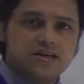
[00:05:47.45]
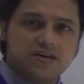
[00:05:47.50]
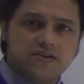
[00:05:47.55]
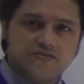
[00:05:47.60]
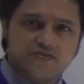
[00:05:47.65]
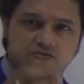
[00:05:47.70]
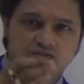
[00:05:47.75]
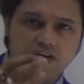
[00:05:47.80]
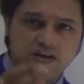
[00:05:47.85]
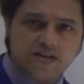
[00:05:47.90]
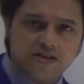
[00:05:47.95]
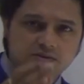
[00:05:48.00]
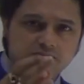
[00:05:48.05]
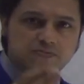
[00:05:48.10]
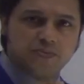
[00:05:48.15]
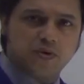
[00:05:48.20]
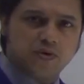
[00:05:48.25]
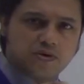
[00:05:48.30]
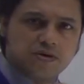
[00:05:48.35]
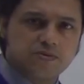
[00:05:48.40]
a very
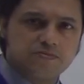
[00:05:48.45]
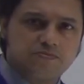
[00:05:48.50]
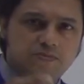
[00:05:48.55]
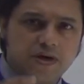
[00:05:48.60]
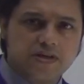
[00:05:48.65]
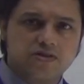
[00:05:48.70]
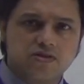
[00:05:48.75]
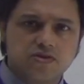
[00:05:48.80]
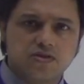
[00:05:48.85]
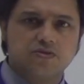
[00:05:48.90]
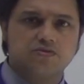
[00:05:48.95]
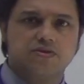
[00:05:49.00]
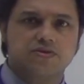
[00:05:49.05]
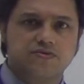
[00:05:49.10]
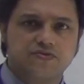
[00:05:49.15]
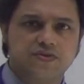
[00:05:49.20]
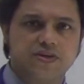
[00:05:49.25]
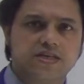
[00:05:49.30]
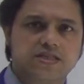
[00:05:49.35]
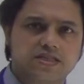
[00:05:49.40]
important
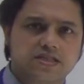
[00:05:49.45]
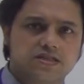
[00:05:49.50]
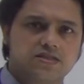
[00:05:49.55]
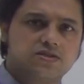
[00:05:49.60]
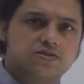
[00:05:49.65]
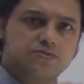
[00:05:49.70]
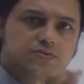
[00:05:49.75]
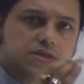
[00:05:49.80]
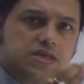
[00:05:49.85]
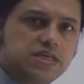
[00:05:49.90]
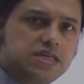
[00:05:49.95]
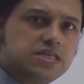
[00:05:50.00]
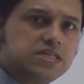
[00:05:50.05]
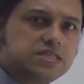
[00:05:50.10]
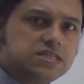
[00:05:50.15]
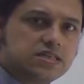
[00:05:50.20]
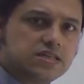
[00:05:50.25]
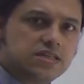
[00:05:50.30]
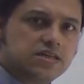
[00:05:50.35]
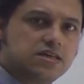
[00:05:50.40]
pathognomonic features of
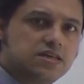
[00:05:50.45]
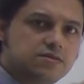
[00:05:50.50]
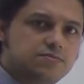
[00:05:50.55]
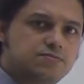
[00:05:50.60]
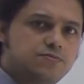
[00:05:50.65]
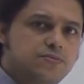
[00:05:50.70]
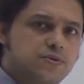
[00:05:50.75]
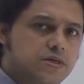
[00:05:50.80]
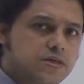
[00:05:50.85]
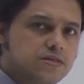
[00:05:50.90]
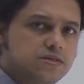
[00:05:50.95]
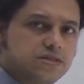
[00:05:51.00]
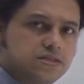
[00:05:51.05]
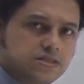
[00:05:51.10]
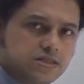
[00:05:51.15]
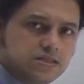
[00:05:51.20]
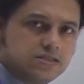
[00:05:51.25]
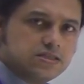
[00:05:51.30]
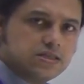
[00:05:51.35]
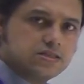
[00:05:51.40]
each and every
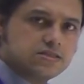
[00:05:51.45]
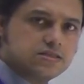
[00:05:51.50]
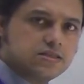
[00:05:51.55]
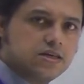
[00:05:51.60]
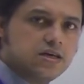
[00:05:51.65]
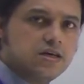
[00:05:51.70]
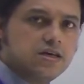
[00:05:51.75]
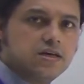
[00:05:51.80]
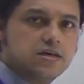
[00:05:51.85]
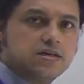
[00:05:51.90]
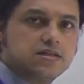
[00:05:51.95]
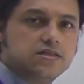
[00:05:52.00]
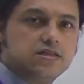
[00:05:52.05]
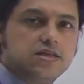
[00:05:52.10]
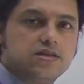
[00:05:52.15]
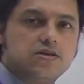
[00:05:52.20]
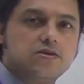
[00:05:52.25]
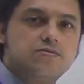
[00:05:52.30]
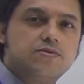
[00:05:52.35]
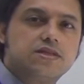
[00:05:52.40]
diseases
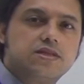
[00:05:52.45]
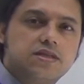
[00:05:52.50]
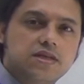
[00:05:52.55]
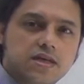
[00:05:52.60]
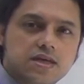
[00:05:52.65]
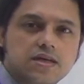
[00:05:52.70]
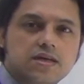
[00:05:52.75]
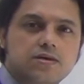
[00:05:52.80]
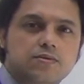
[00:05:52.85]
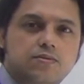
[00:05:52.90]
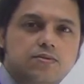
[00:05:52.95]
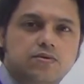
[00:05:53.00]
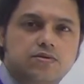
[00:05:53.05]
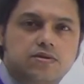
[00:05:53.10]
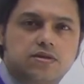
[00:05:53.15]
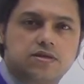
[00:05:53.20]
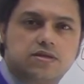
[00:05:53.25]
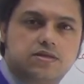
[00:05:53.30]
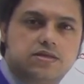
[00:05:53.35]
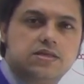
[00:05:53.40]
that will be think
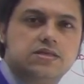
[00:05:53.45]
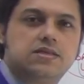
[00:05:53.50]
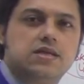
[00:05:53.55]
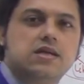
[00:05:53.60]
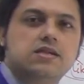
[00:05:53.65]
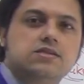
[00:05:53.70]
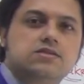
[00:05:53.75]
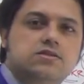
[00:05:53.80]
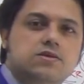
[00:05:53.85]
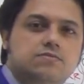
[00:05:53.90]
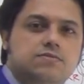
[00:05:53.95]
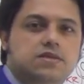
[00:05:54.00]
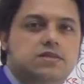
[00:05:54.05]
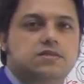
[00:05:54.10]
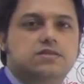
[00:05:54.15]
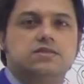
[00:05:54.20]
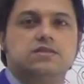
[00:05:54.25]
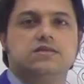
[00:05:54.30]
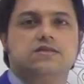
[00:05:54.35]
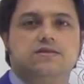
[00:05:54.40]
about the details of the
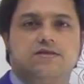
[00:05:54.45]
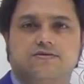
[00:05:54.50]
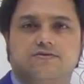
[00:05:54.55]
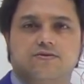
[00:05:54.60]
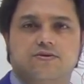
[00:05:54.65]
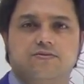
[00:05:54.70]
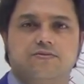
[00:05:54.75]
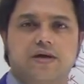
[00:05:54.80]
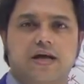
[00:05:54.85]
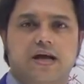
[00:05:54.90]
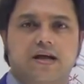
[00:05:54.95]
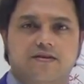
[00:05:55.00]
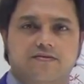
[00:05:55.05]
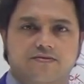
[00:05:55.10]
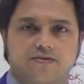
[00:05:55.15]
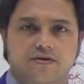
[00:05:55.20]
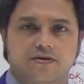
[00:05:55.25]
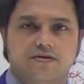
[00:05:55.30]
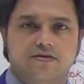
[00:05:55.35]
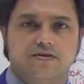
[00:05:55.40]
diseases will be
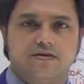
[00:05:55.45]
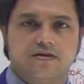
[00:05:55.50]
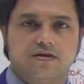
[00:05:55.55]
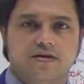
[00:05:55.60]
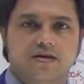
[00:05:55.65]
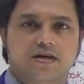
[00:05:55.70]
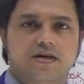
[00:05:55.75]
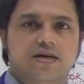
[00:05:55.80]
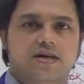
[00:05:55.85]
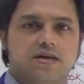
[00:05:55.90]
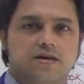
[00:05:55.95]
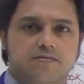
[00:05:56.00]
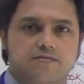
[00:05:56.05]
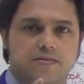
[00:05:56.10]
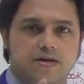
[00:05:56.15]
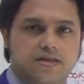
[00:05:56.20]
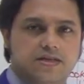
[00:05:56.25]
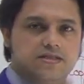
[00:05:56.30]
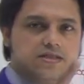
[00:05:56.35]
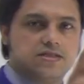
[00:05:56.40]
helpful.
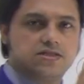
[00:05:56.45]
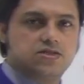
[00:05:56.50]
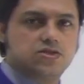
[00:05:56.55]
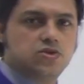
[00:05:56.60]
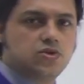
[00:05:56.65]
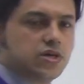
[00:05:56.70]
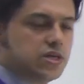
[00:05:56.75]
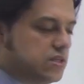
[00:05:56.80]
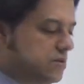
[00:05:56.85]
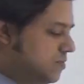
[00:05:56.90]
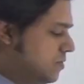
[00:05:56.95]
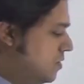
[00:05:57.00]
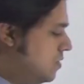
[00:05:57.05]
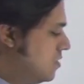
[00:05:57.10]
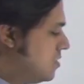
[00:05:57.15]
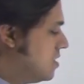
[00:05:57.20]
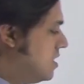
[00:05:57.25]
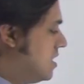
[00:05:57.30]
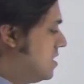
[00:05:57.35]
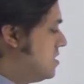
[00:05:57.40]
Managers look at the
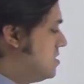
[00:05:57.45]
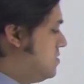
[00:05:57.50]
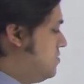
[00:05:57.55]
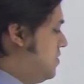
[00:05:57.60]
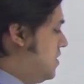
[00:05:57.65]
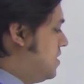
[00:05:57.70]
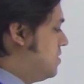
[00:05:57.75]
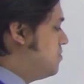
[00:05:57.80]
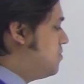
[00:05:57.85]
board, that is very